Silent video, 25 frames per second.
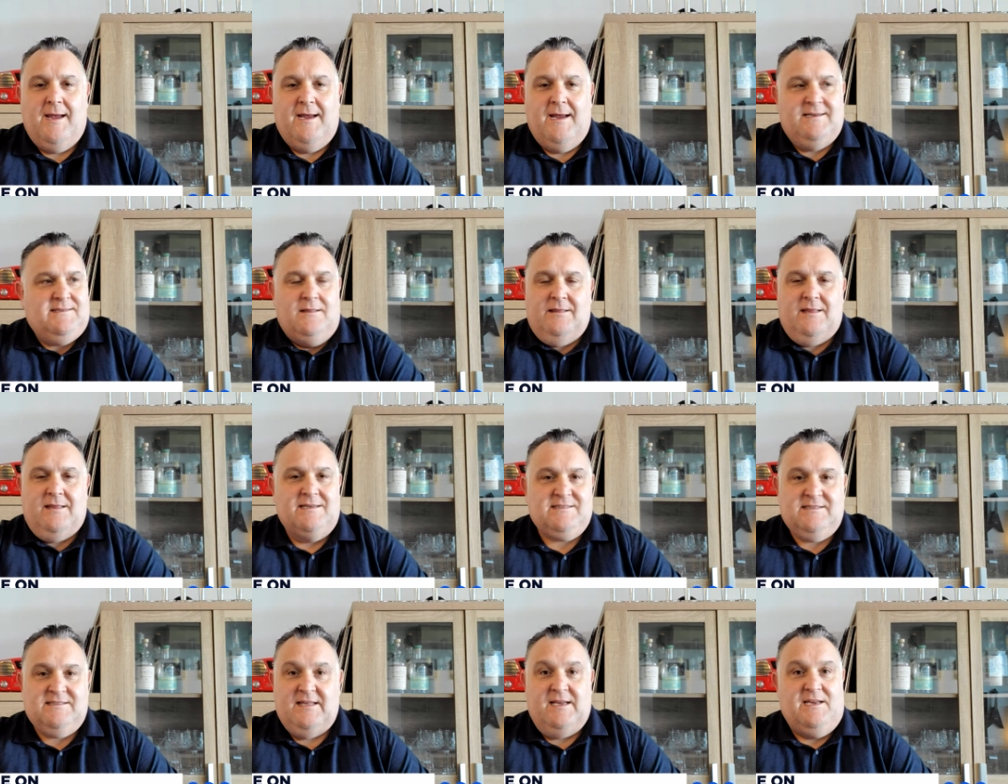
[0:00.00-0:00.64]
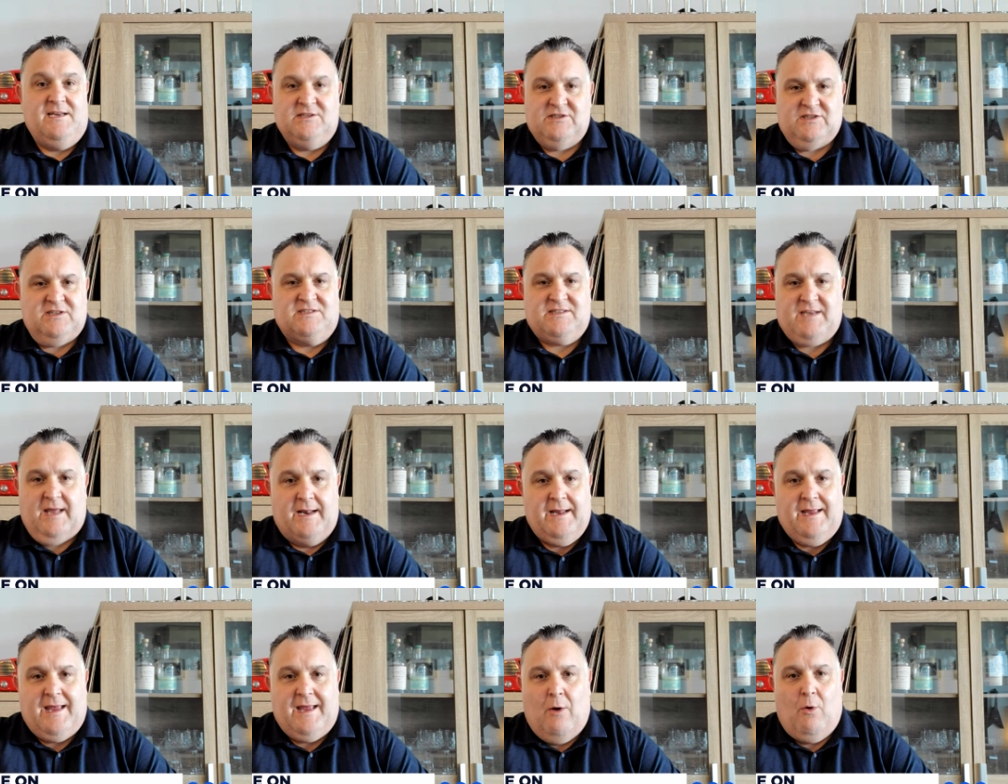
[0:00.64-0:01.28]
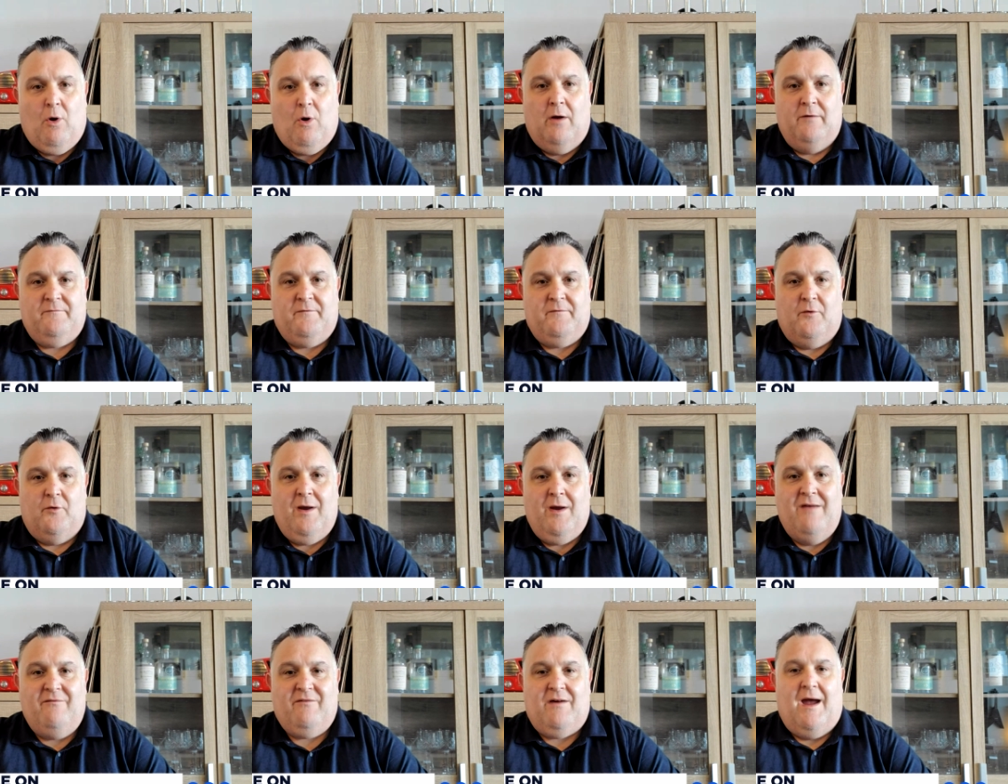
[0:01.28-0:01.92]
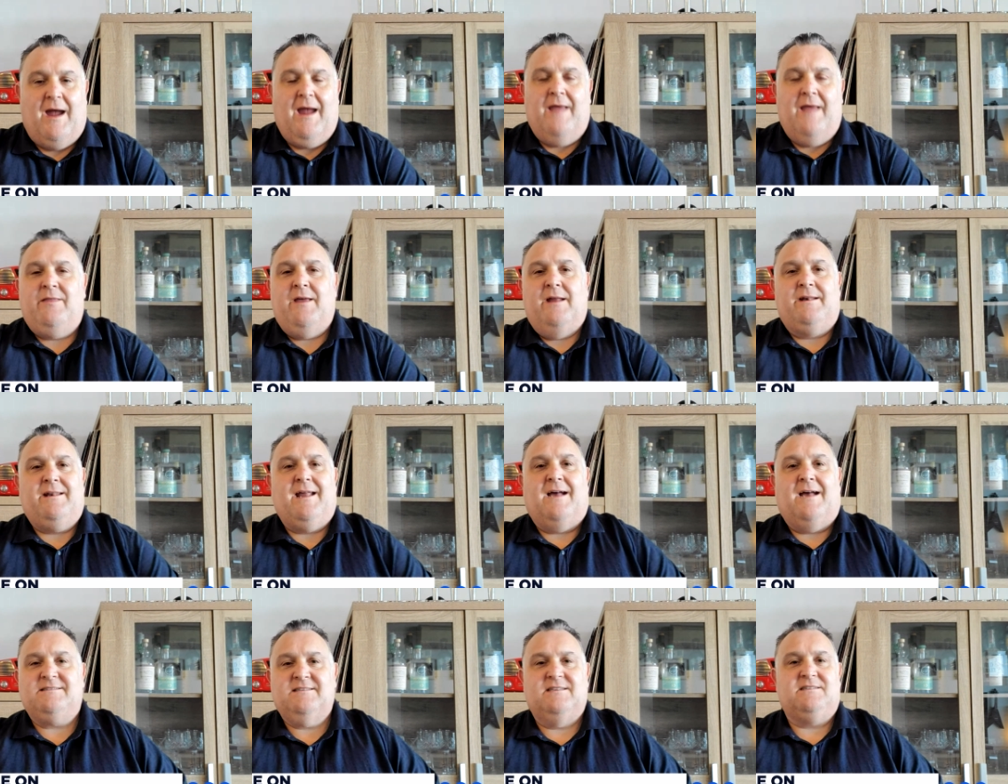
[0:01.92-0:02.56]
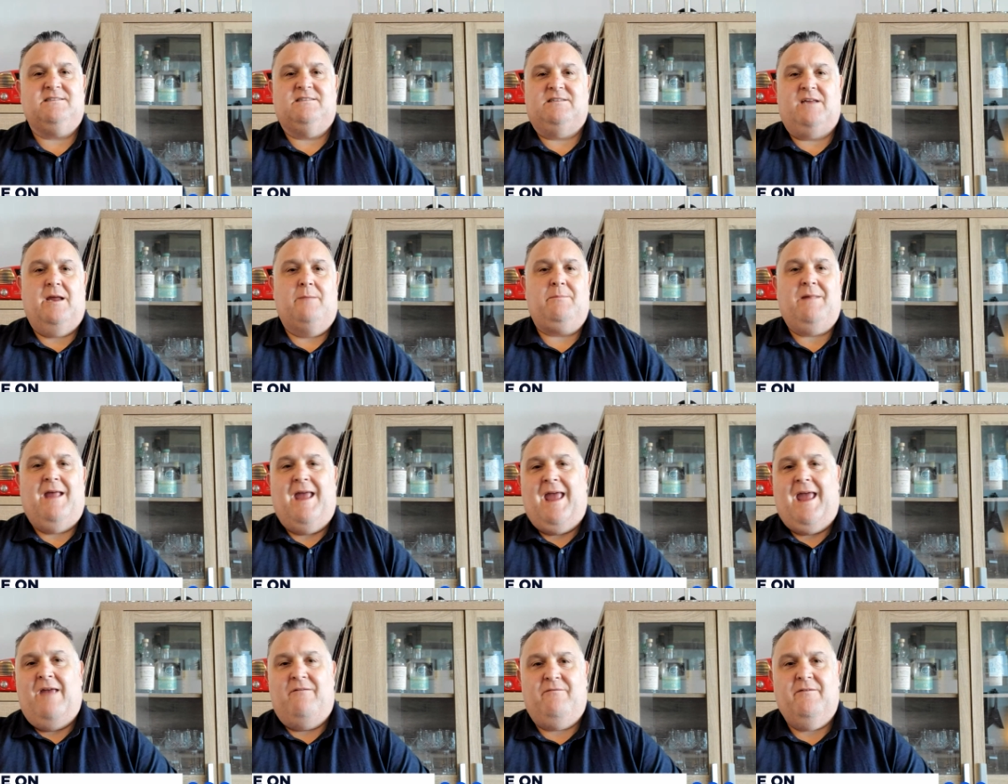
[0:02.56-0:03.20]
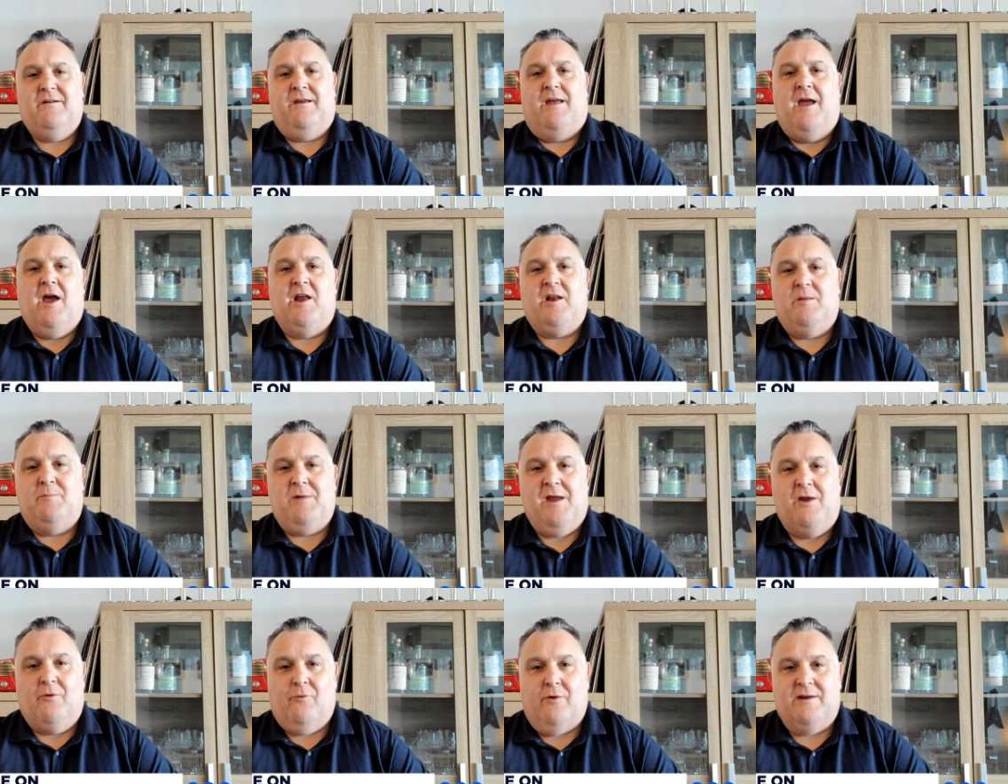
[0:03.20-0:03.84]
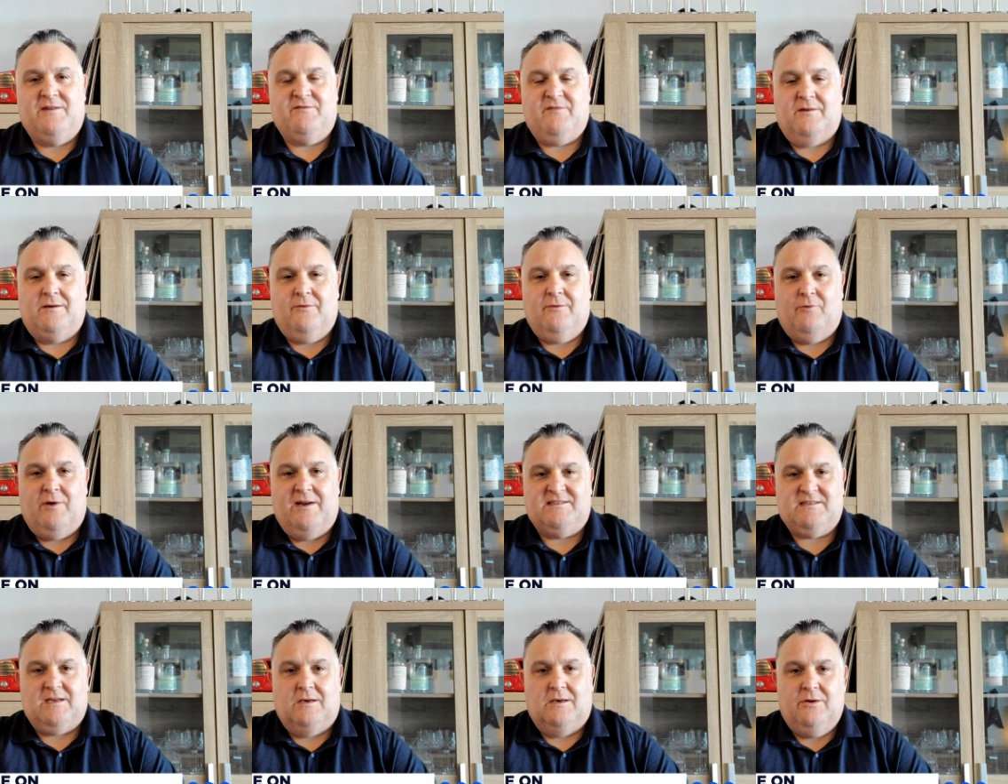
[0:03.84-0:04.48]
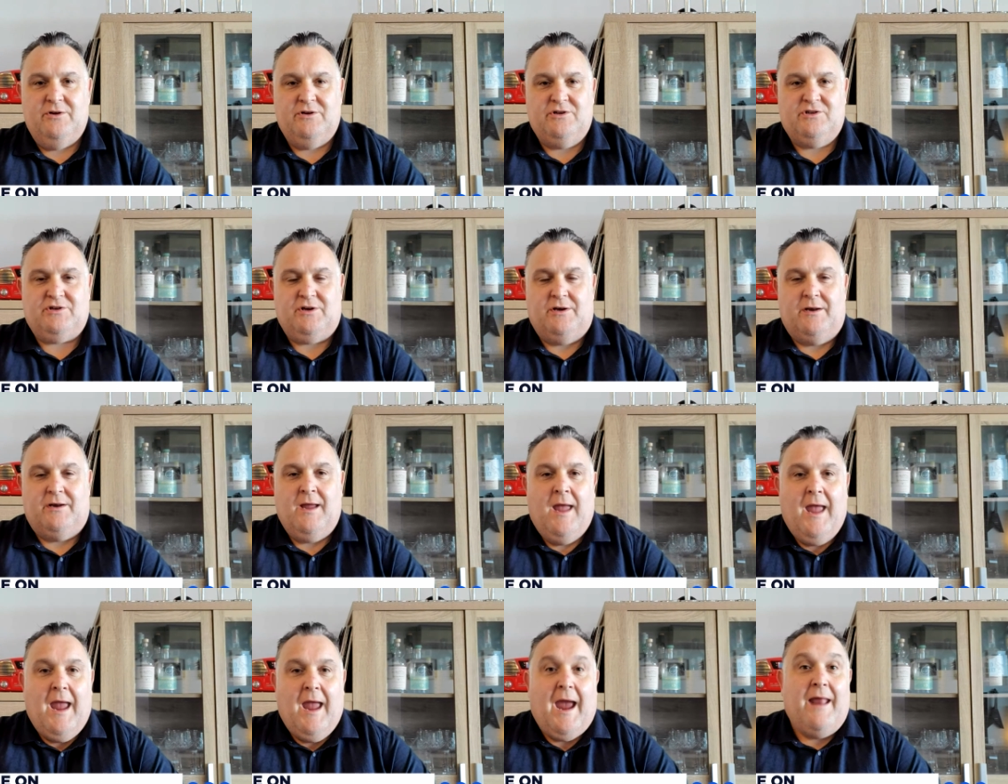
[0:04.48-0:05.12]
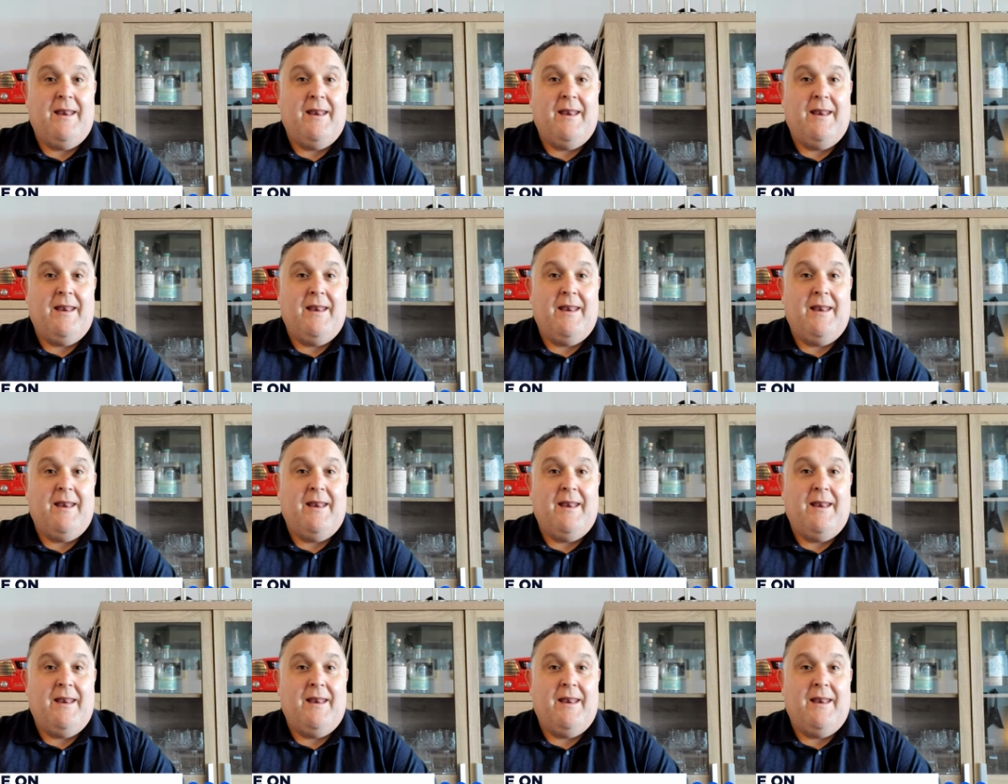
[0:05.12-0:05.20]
He said, this thing is just going to go on forever, and there doesn't seem to ever going to be a resolution.